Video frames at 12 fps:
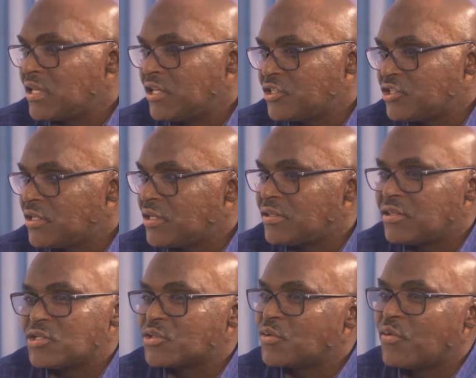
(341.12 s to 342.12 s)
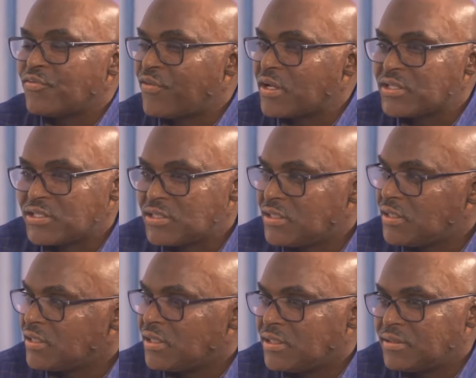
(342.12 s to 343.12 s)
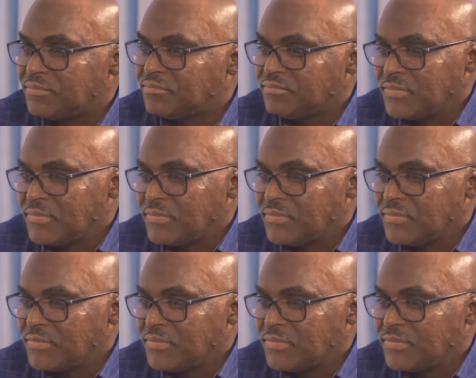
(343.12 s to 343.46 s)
gas station. There is no functioning